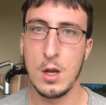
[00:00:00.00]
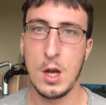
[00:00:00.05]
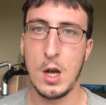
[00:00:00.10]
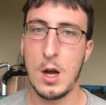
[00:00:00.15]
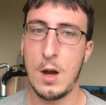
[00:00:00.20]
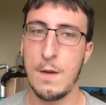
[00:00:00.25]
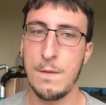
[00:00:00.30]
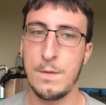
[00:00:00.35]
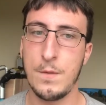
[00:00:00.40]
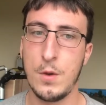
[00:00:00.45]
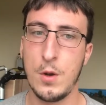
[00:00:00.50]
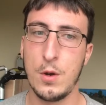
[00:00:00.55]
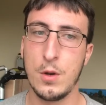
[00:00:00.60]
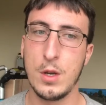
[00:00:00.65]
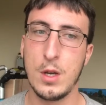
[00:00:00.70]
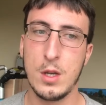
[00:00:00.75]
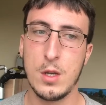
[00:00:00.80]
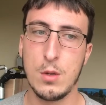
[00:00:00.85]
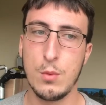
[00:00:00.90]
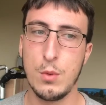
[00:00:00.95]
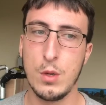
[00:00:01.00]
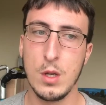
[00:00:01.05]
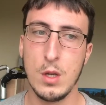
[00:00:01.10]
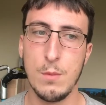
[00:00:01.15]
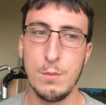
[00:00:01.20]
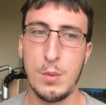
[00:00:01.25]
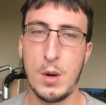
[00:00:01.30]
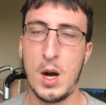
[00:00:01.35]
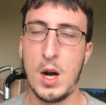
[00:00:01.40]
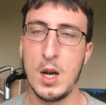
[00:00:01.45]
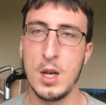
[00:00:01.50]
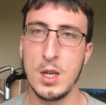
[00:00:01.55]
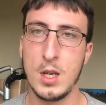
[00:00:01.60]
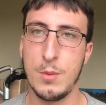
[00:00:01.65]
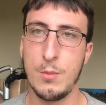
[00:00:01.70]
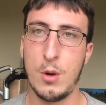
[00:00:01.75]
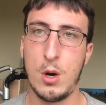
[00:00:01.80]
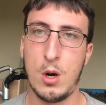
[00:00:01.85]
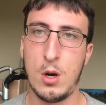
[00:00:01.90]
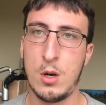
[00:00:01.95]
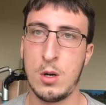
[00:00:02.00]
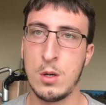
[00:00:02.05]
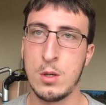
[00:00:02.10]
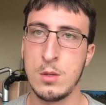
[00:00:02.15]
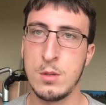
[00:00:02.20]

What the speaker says: I've no need to really buy any more